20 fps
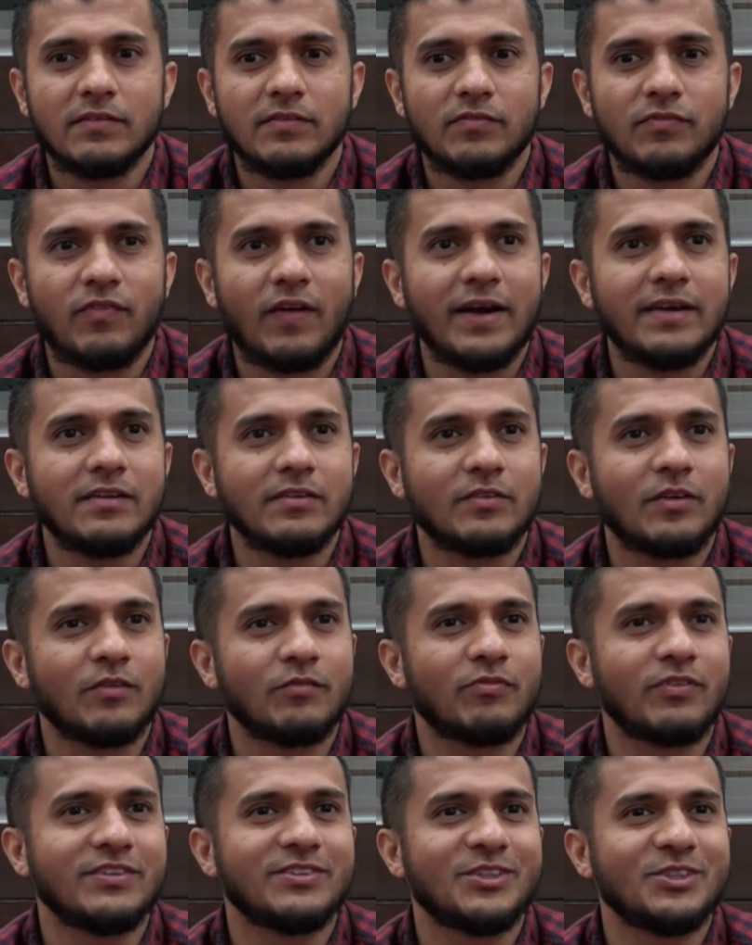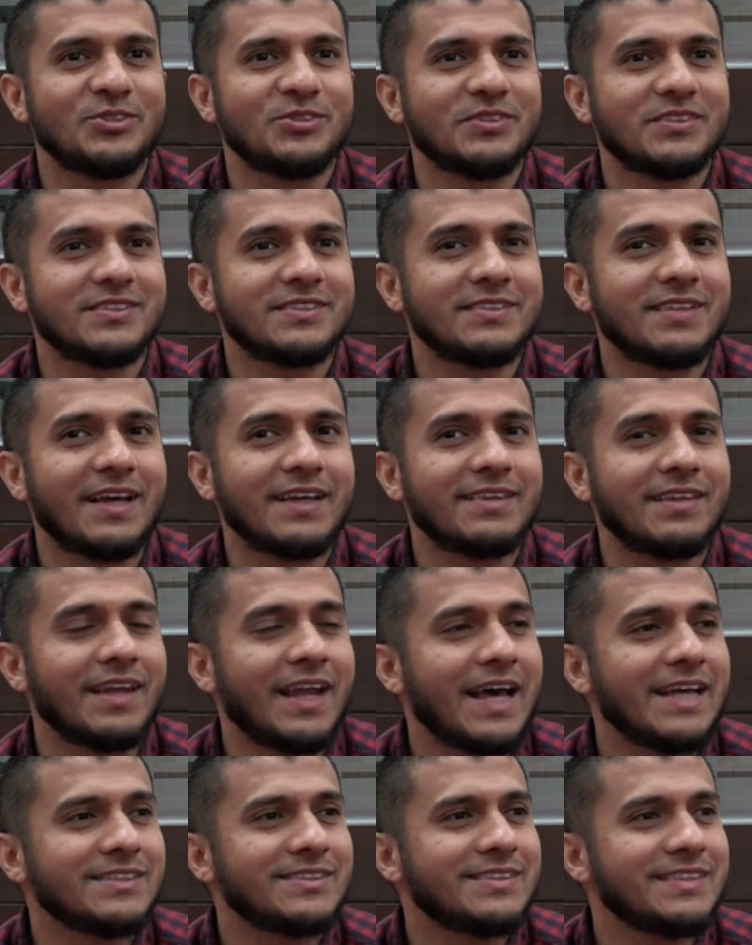final confrontation. This is like the
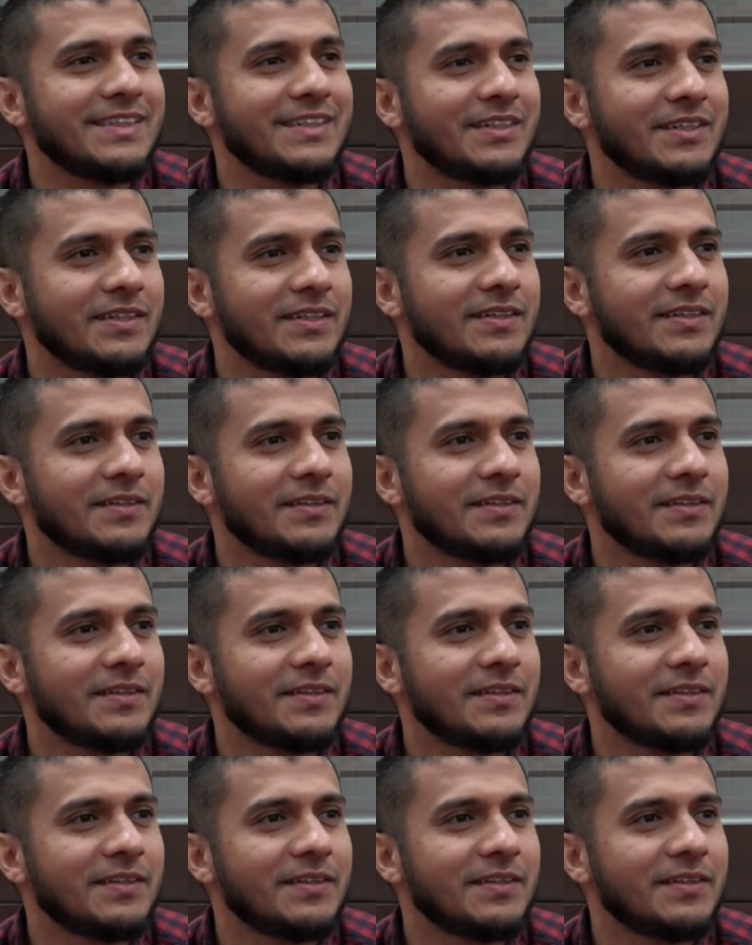last scene.